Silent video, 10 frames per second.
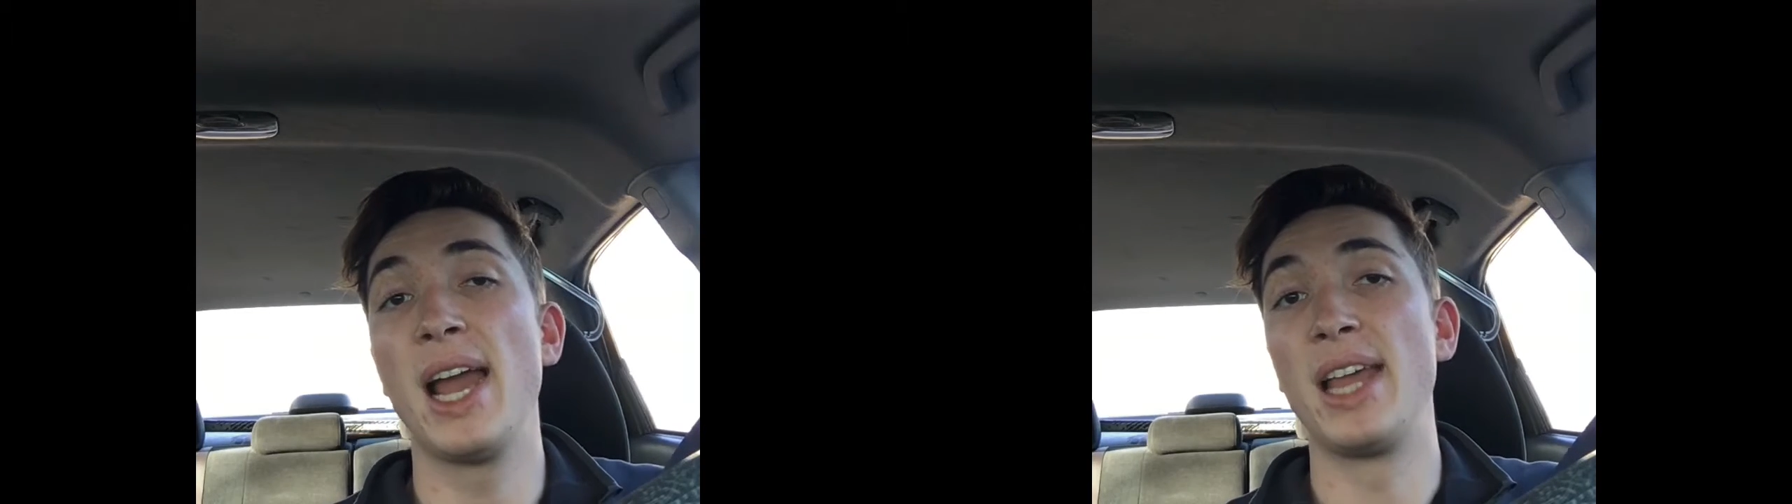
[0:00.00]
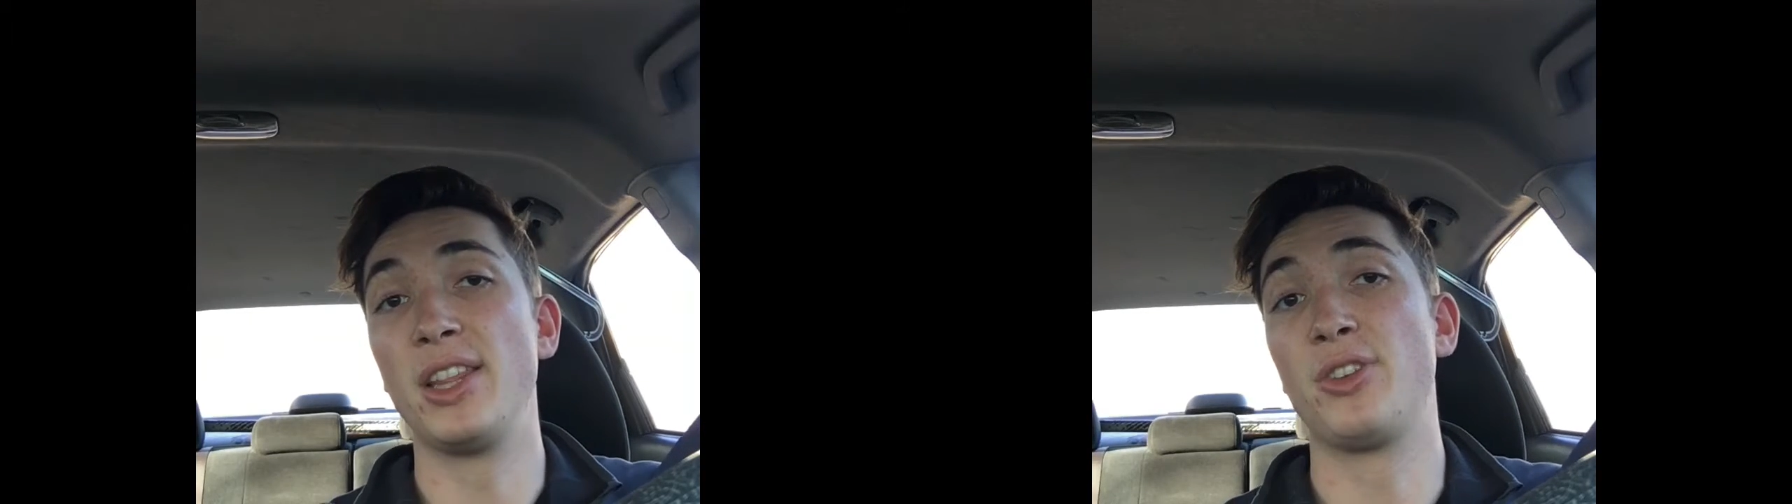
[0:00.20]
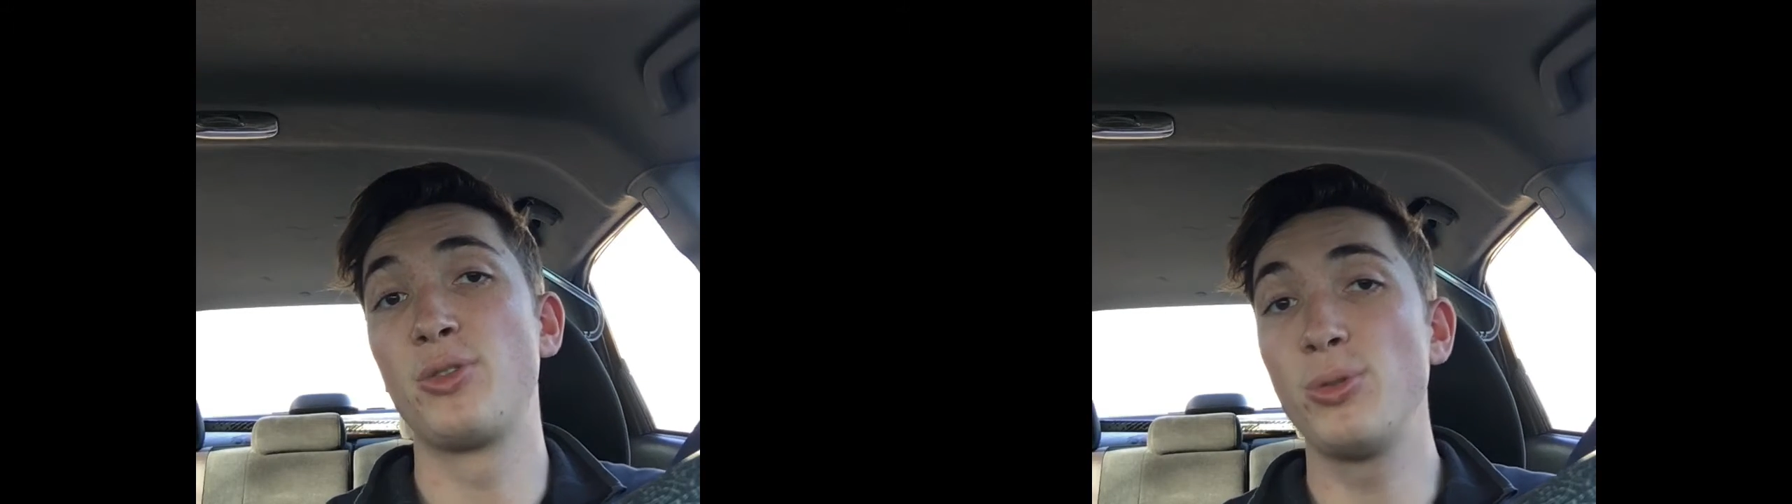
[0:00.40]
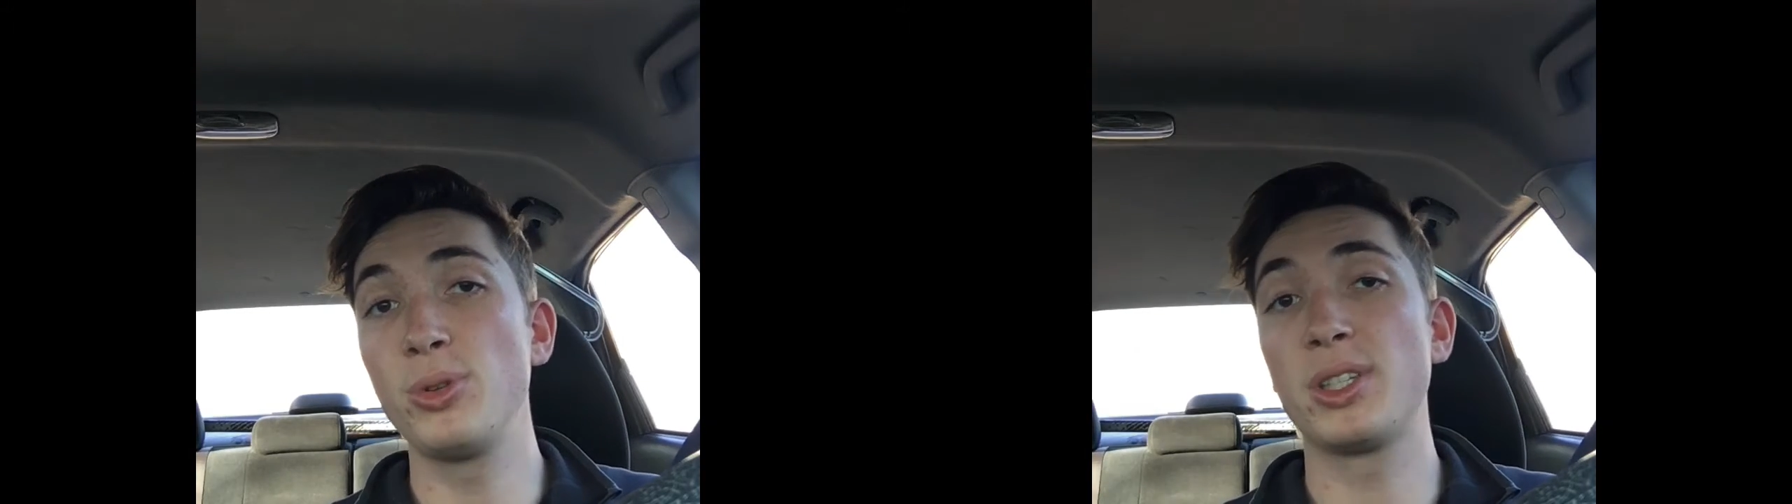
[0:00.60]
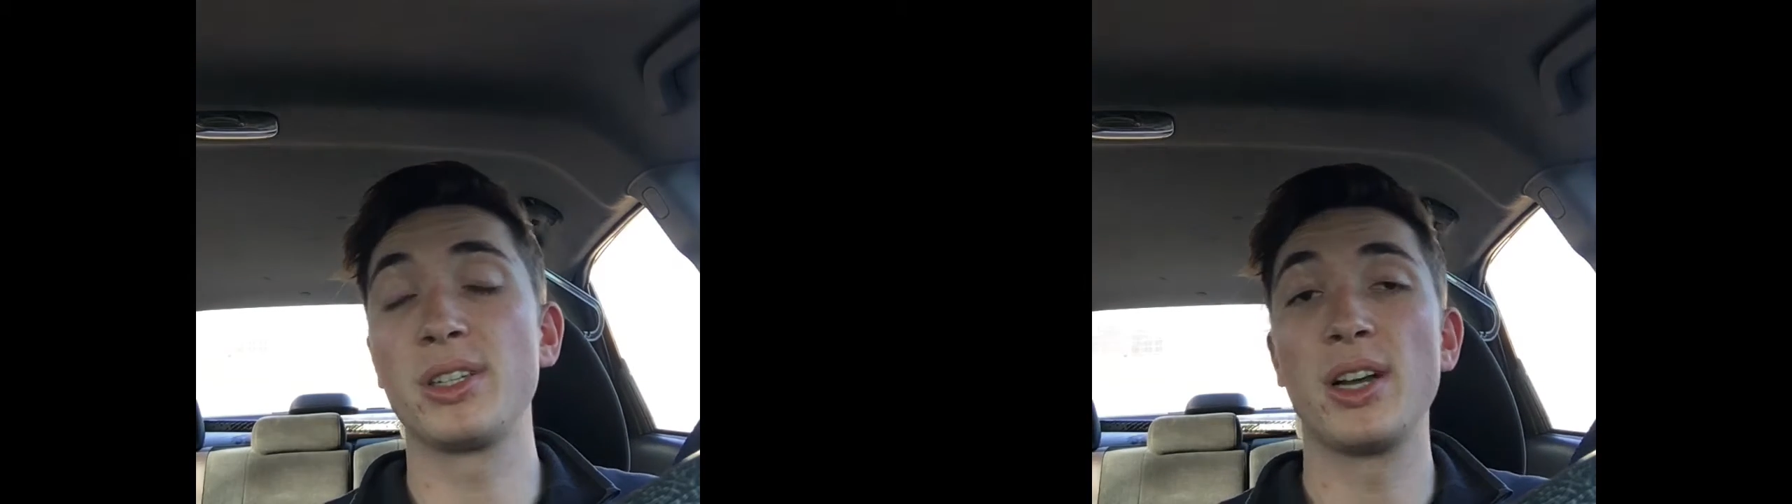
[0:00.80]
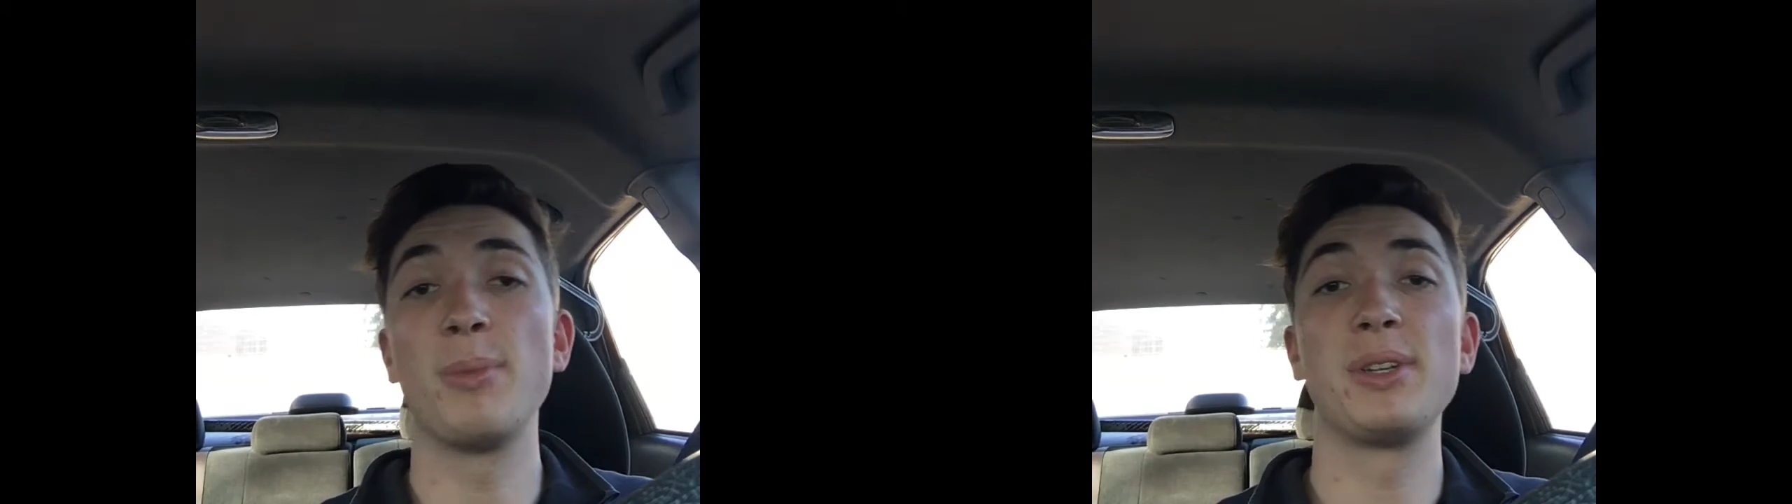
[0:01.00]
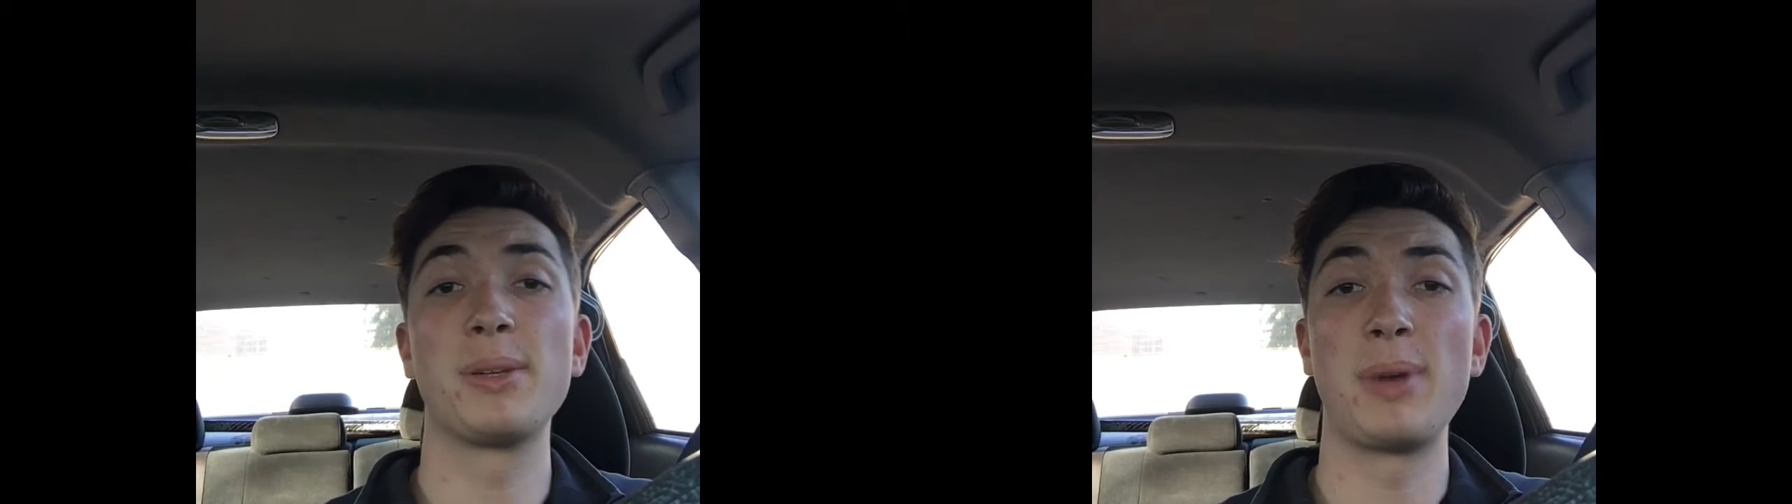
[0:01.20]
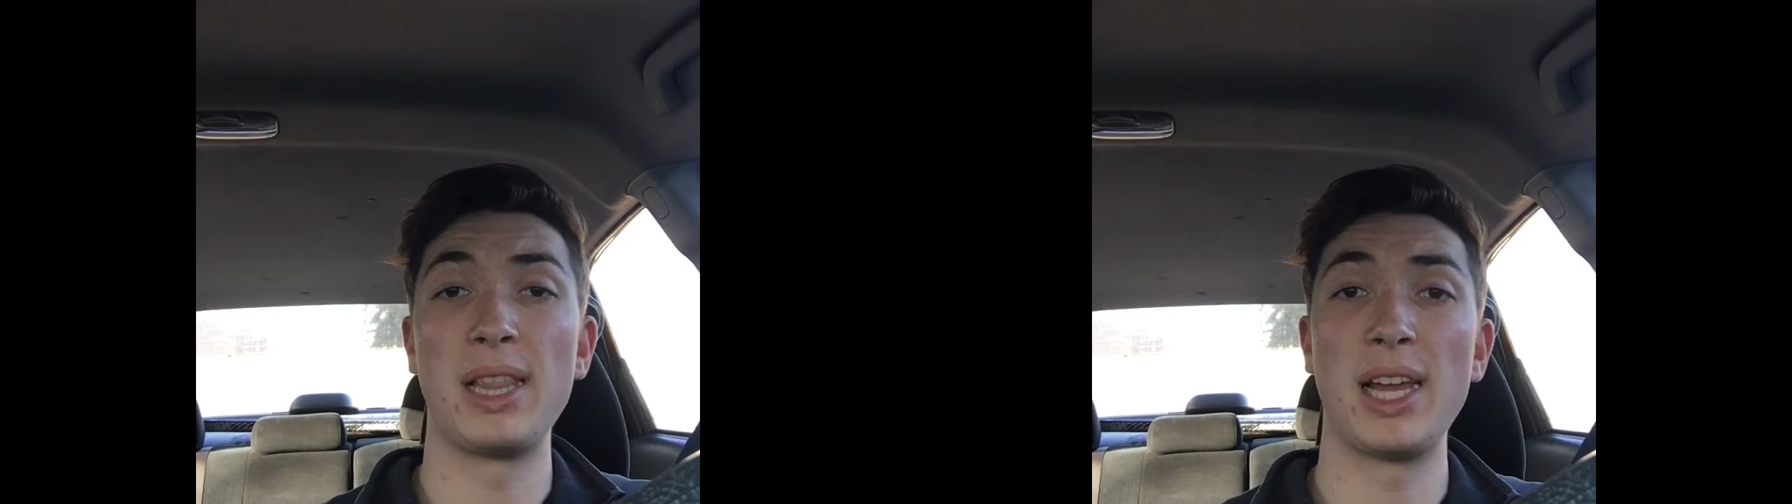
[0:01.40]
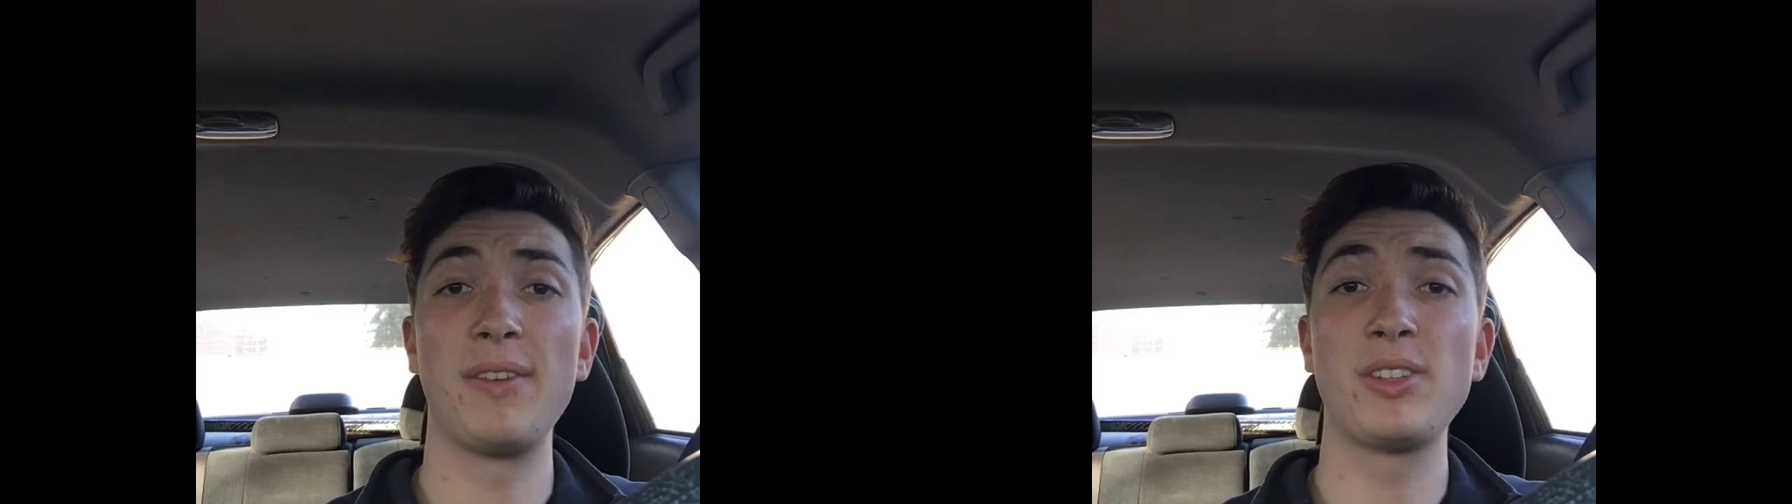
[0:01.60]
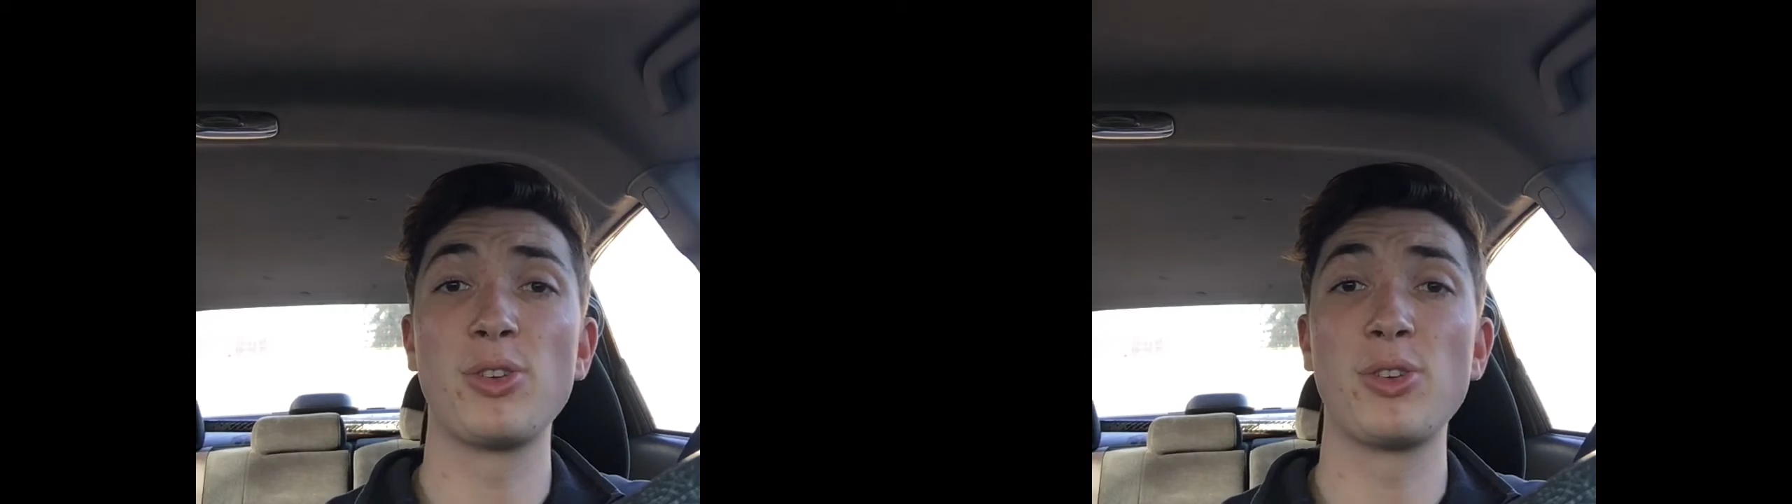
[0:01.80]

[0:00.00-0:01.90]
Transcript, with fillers: and the tools to come into my life